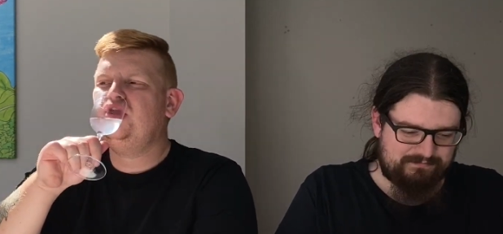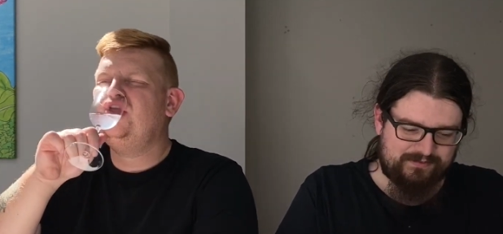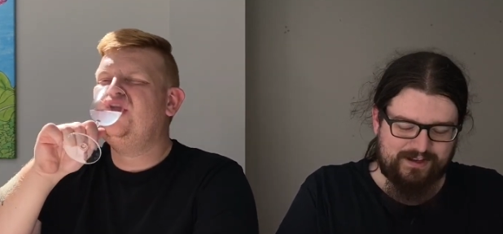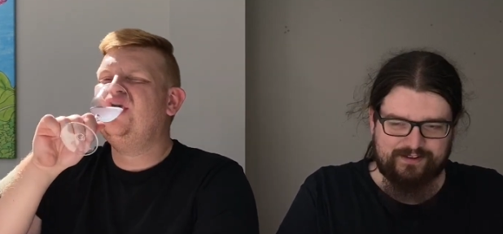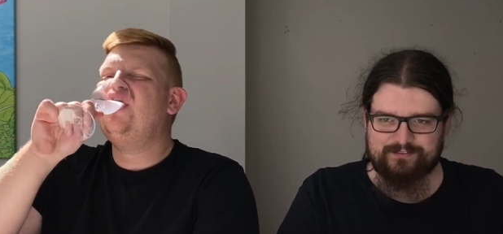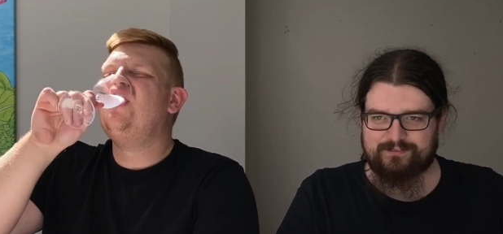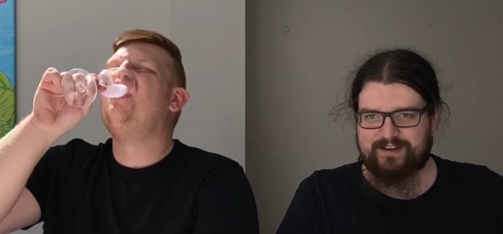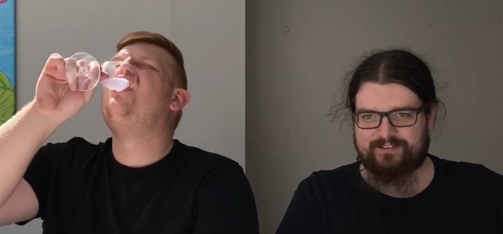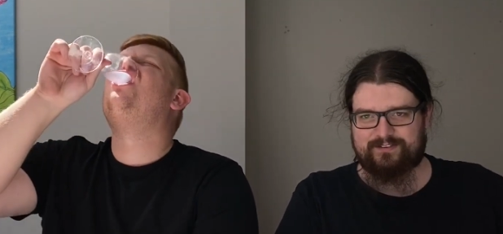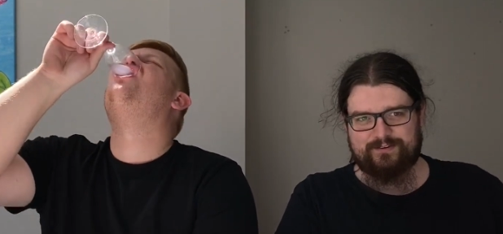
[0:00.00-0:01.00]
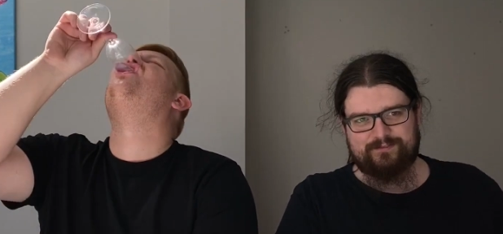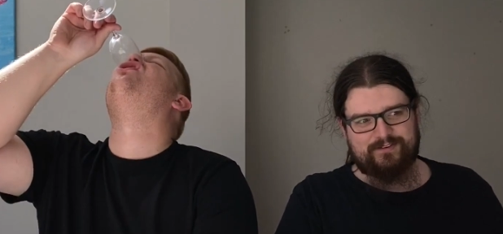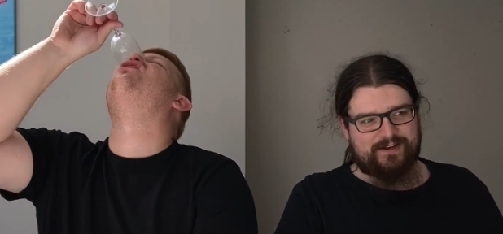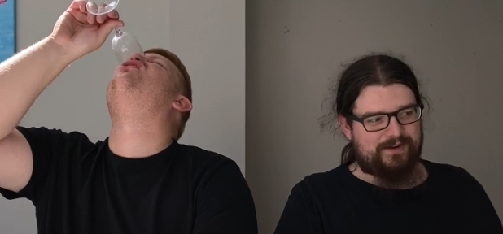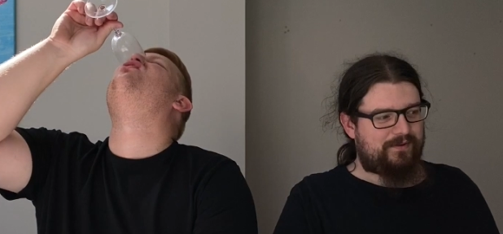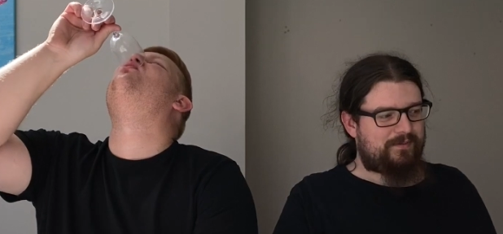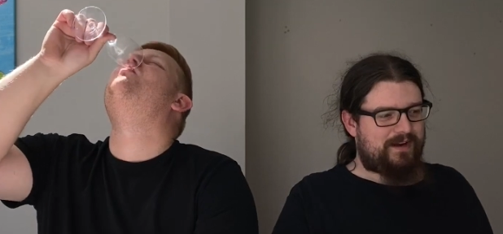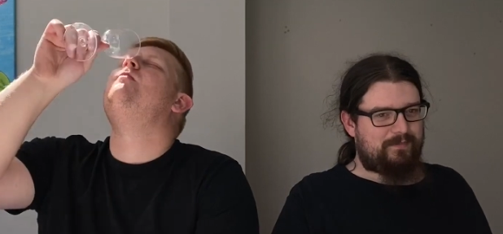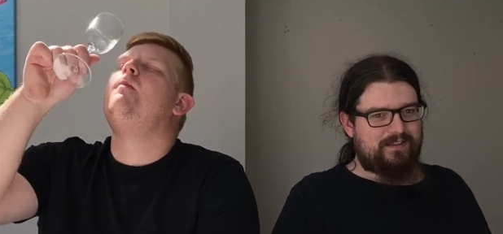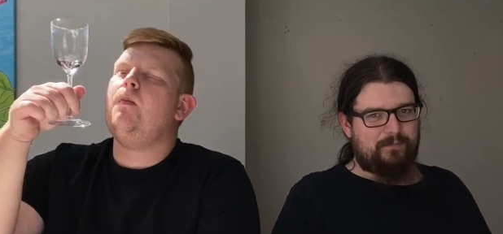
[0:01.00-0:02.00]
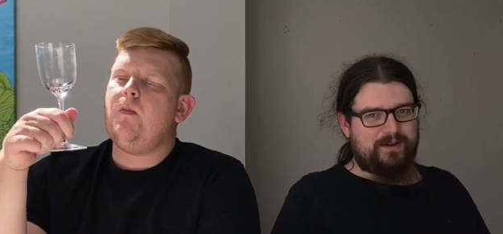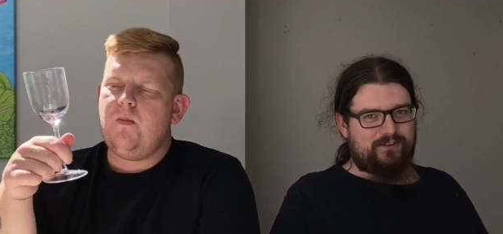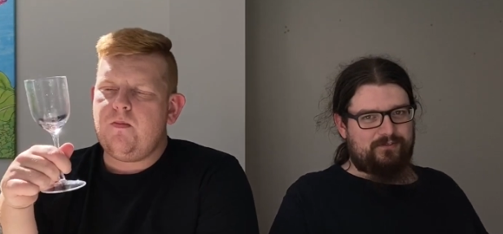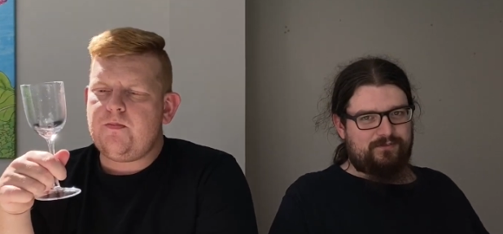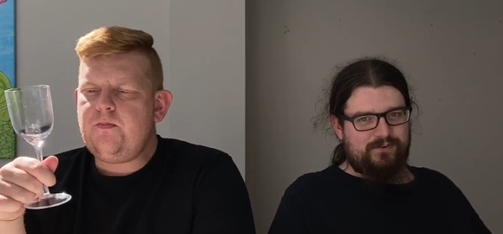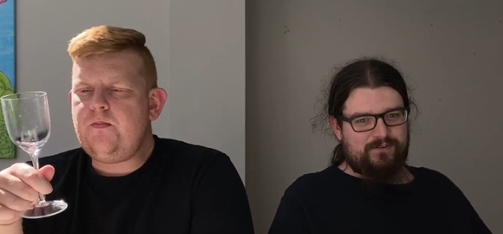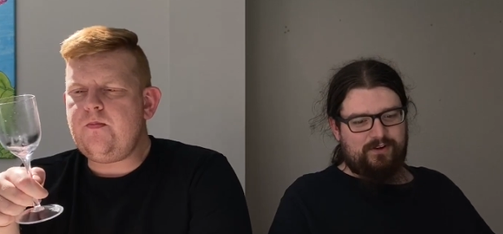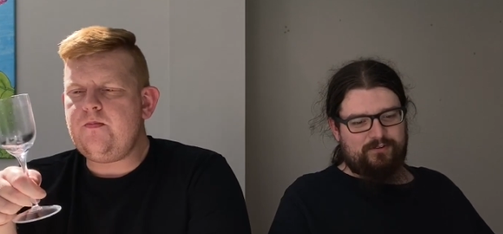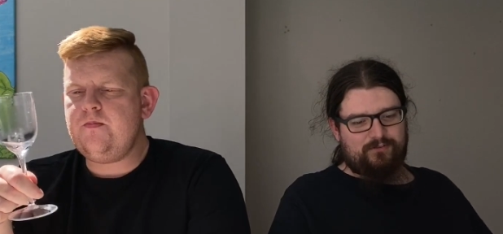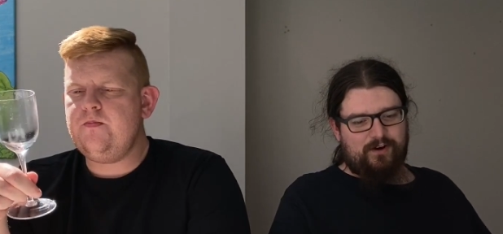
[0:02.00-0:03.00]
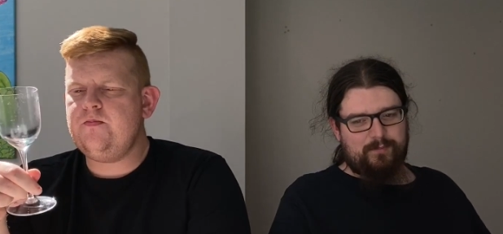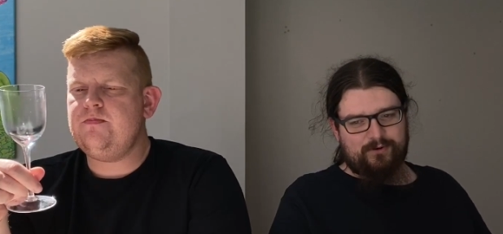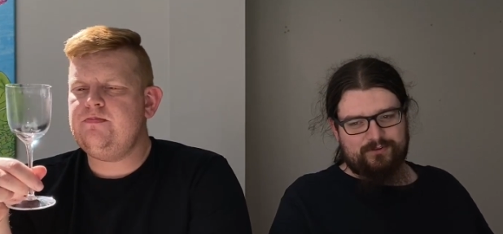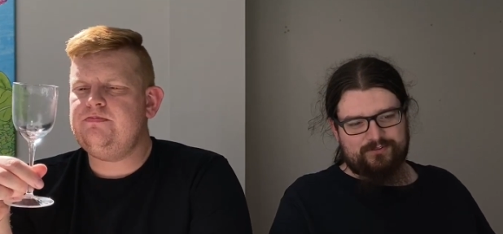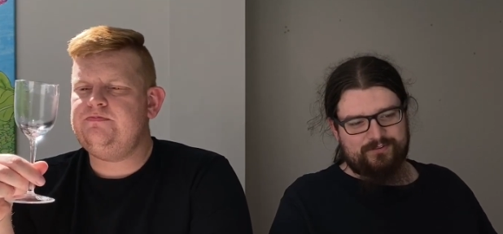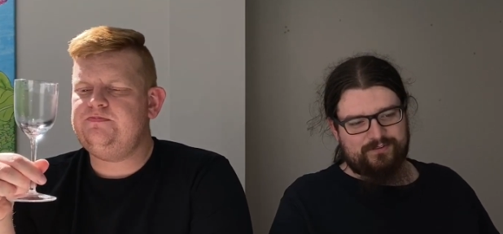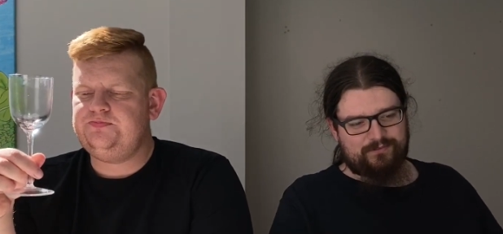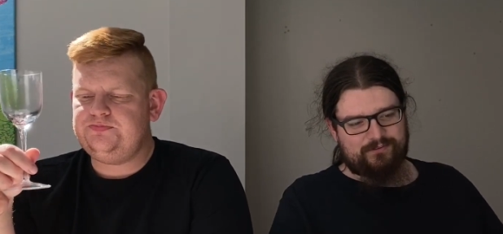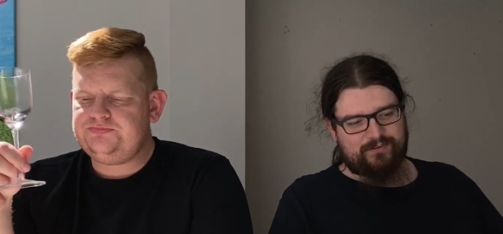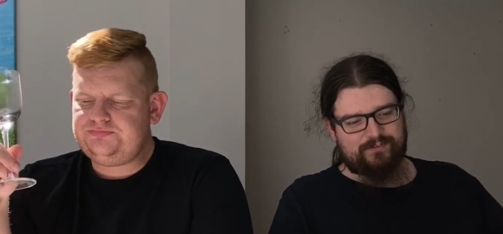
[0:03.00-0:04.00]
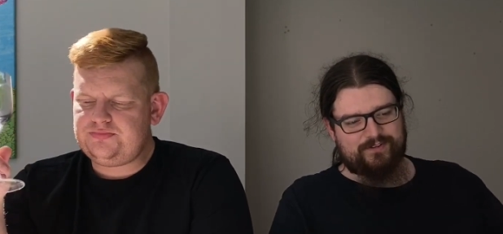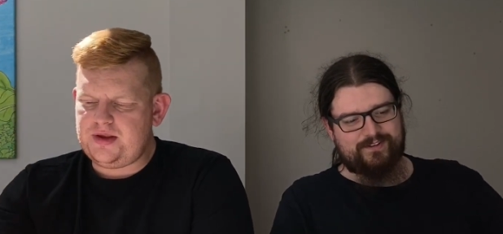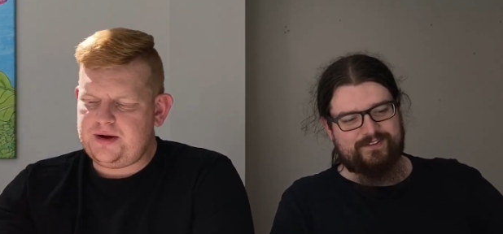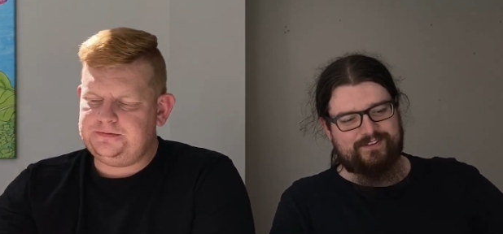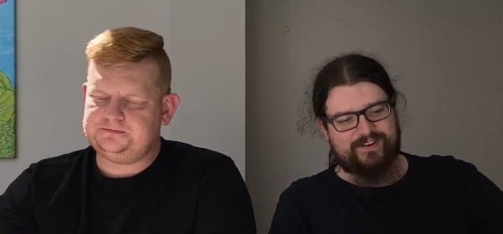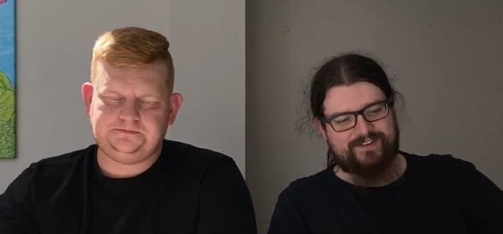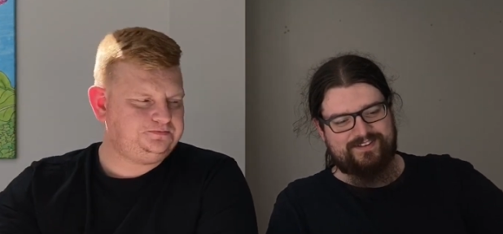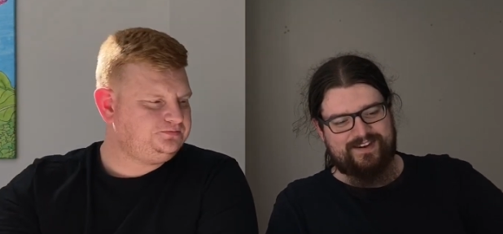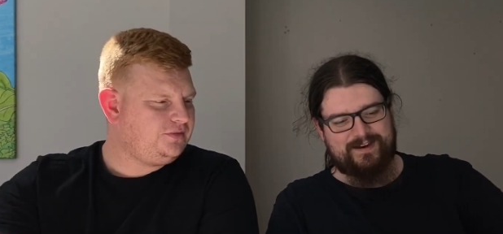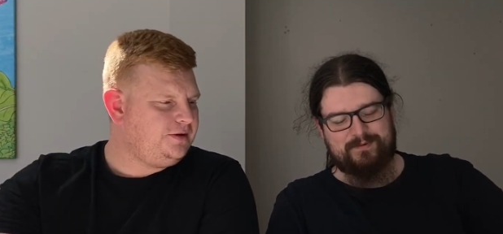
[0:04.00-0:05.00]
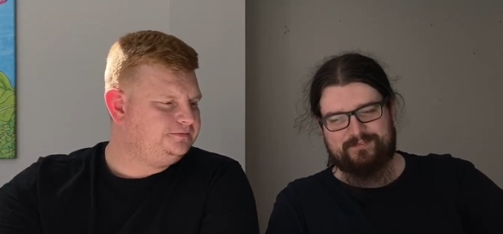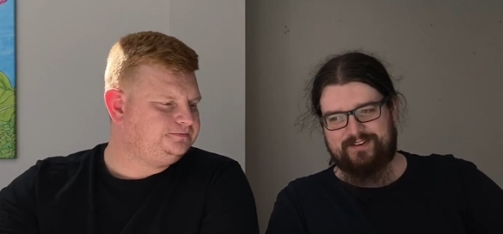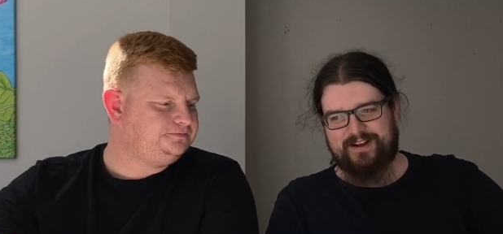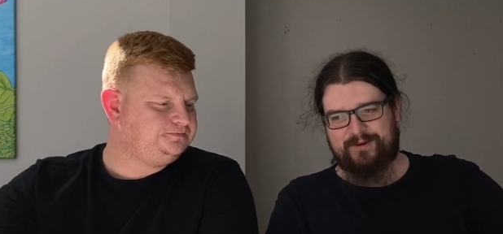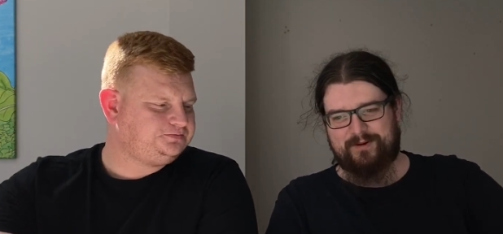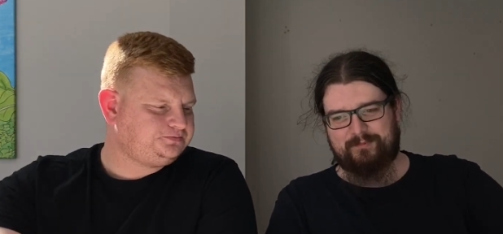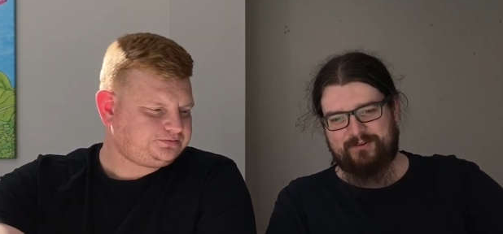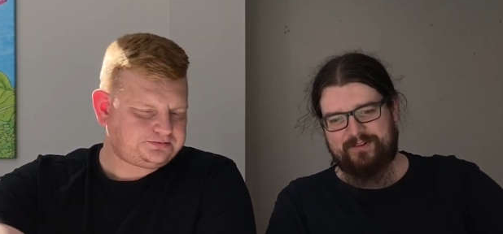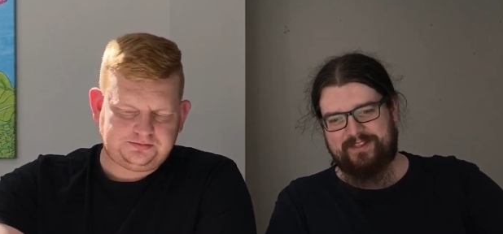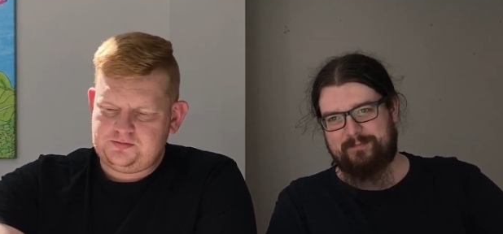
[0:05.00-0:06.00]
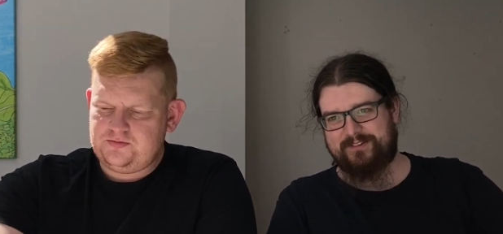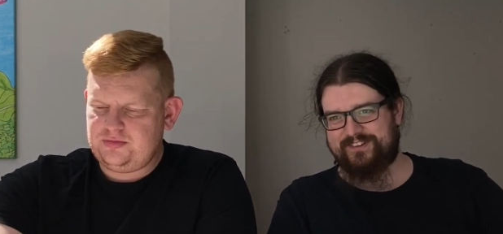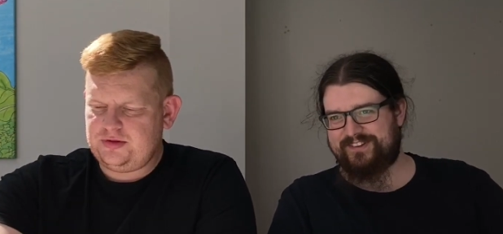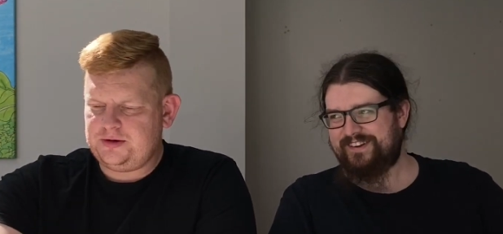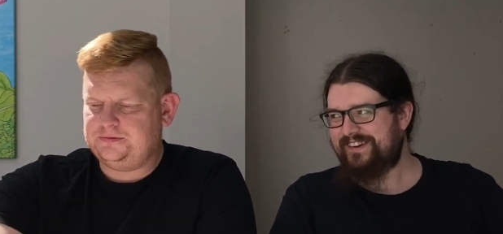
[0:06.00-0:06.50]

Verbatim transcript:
Speaker 1: that's that's done for now, and maybe there'll be a, a dry brush of silver at a later date. But for now, I'm calling them done.